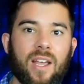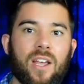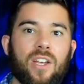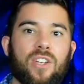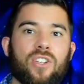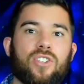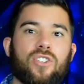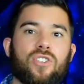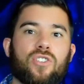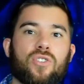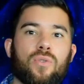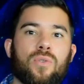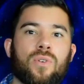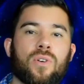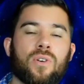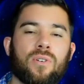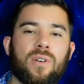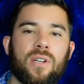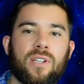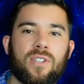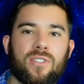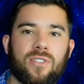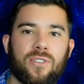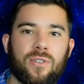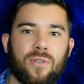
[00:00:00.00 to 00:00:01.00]
sooner
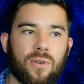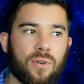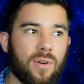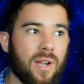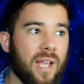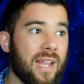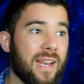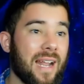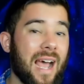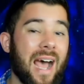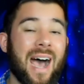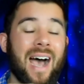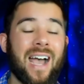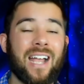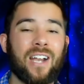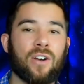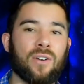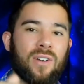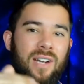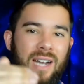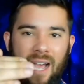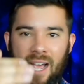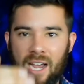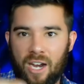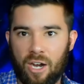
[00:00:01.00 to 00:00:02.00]
and sooner at higher
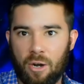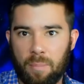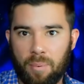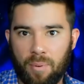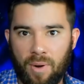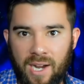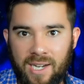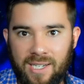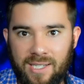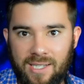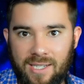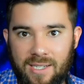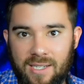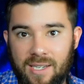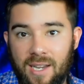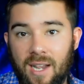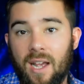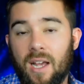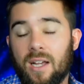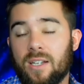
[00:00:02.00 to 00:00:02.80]
and higher prices